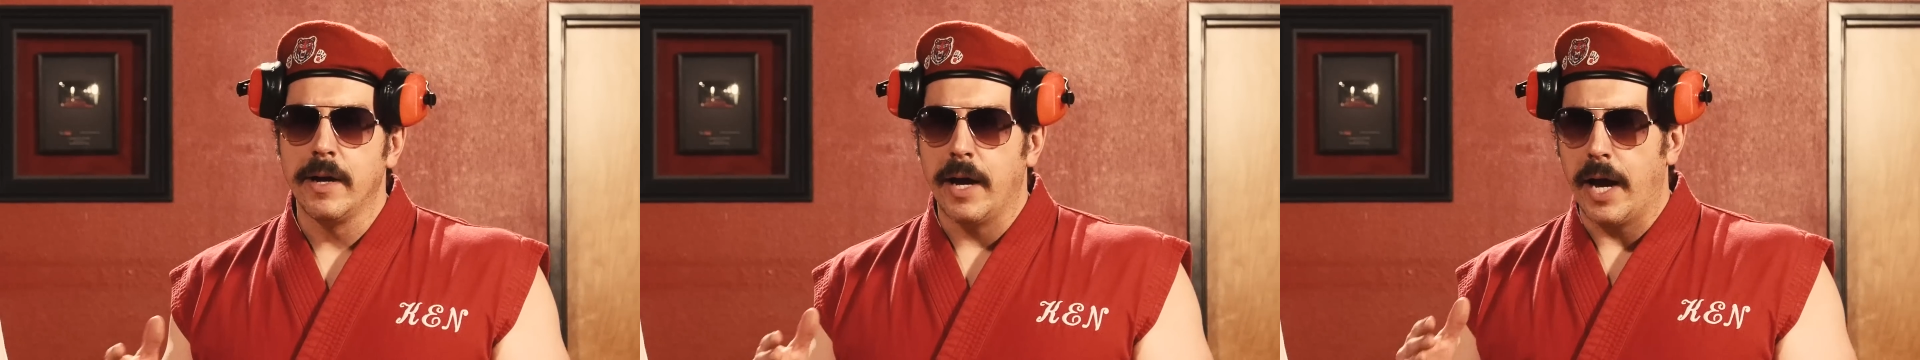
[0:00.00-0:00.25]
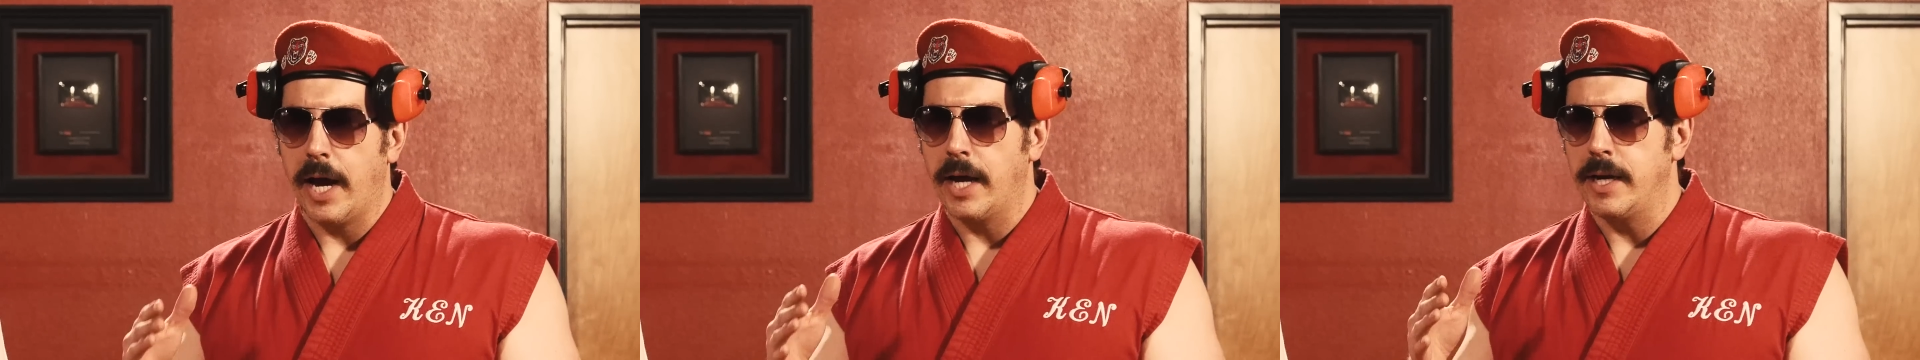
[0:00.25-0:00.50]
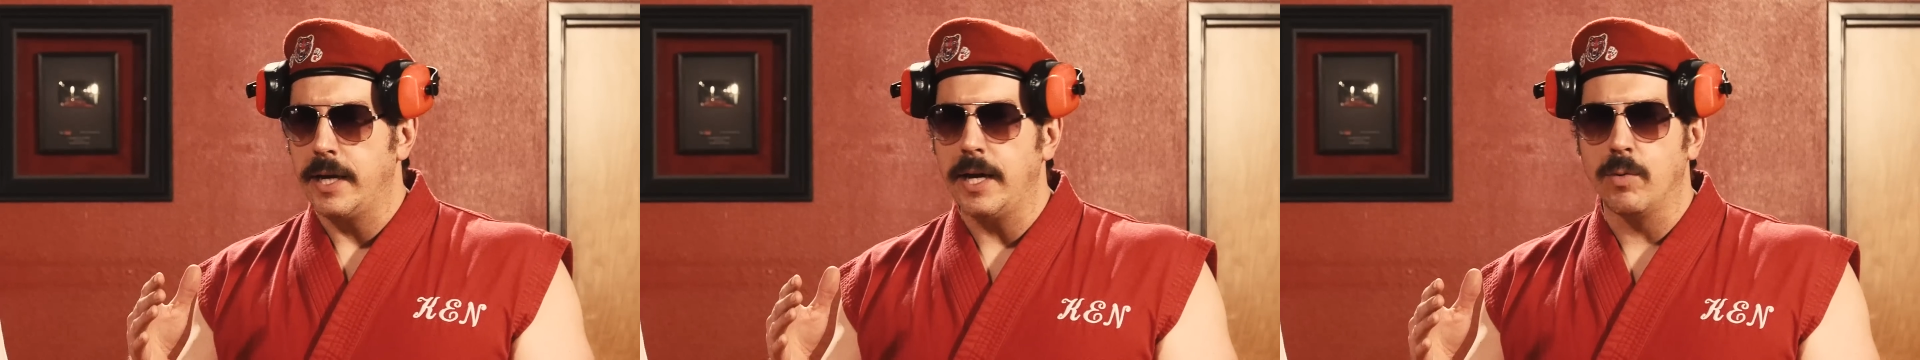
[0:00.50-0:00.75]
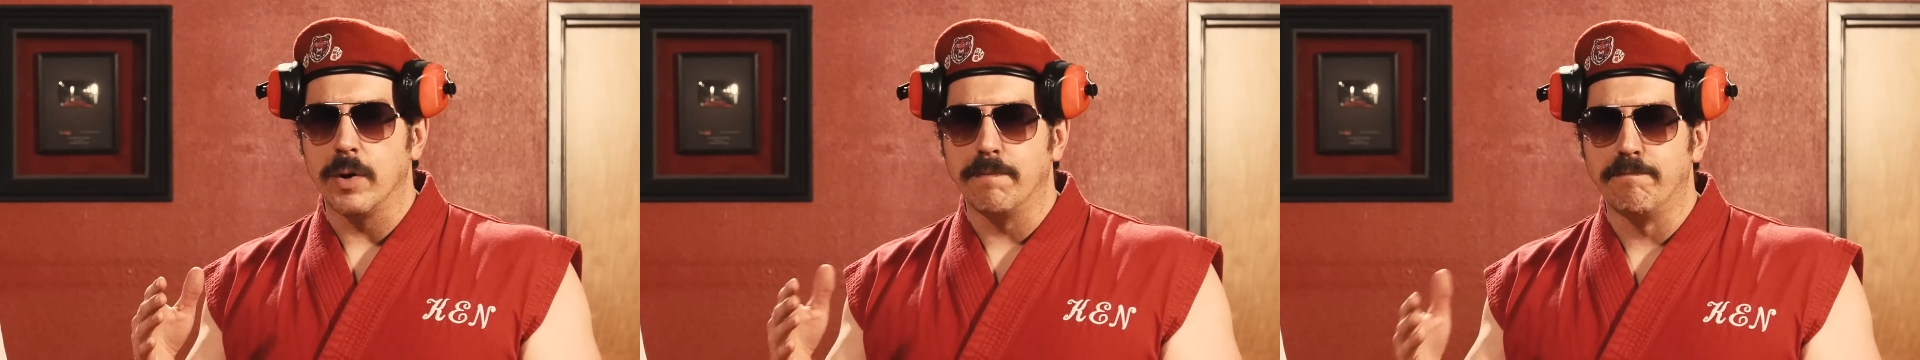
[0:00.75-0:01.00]
and he
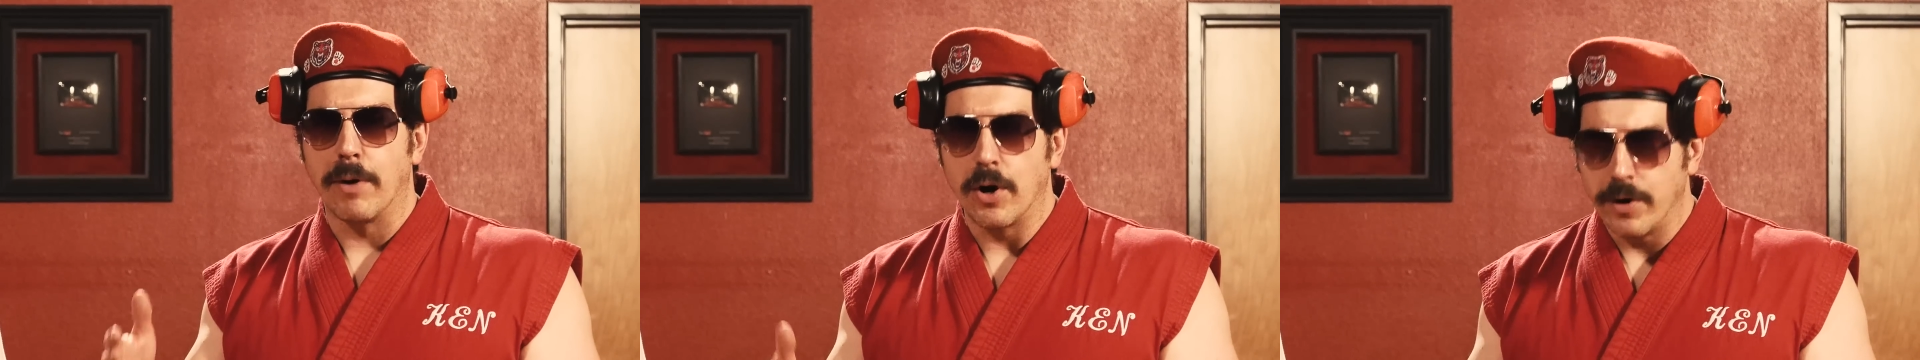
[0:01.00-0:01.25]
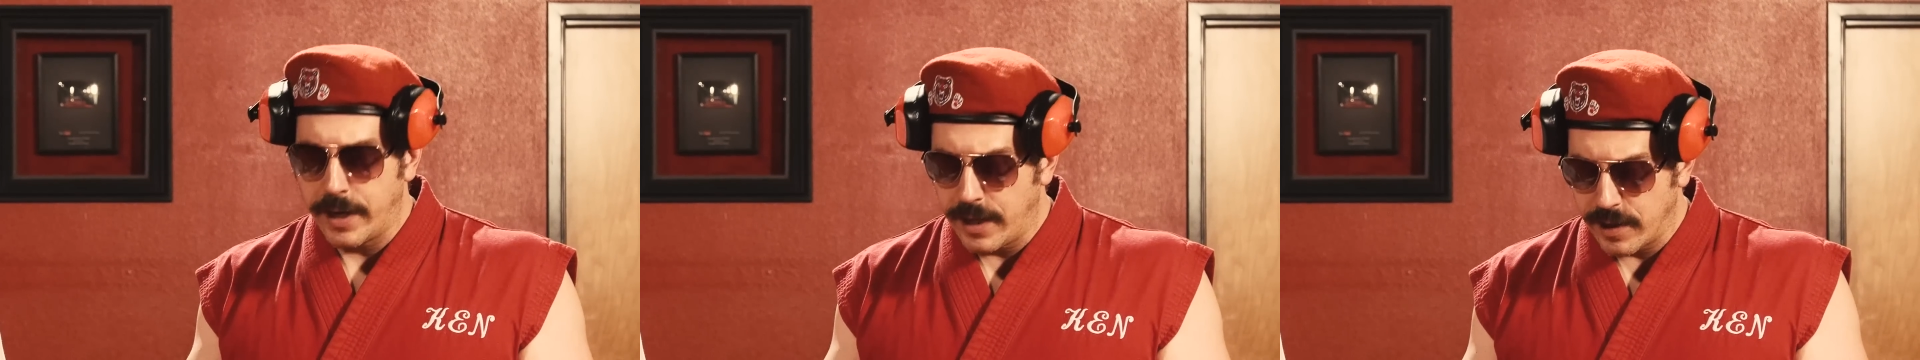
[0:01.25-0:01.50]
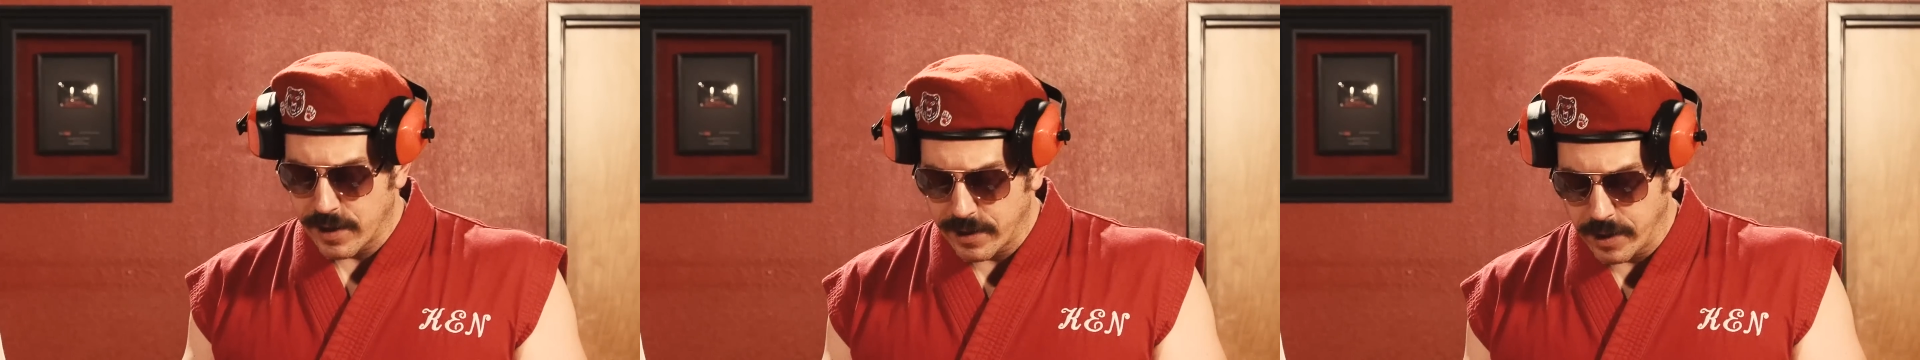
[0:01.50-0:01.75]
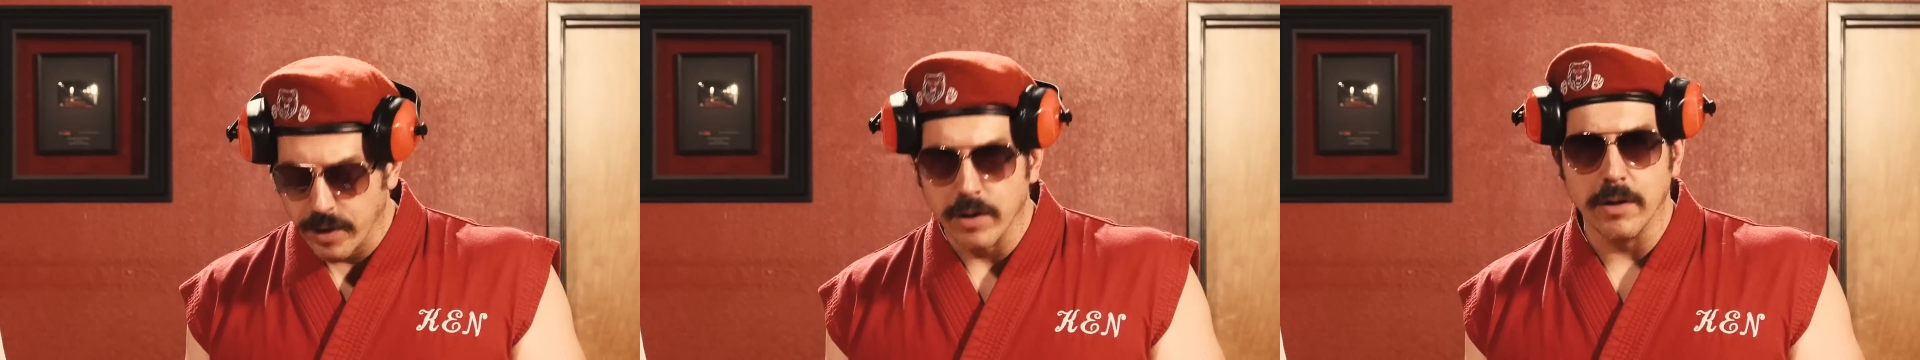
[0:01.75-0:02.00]
would burn his
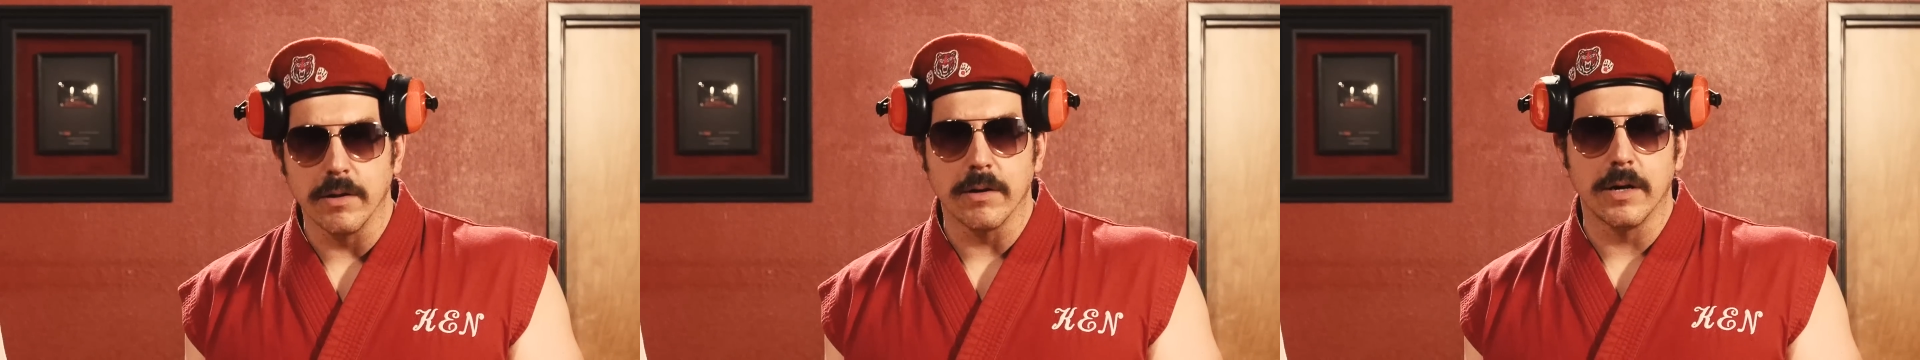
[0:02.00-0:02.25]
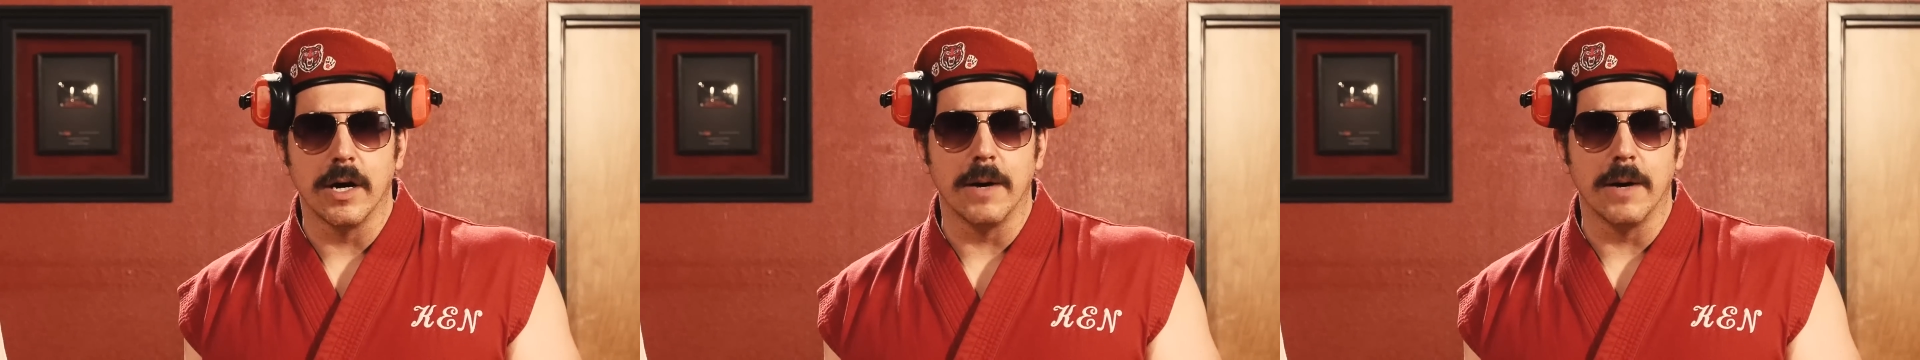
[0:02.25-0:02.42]
little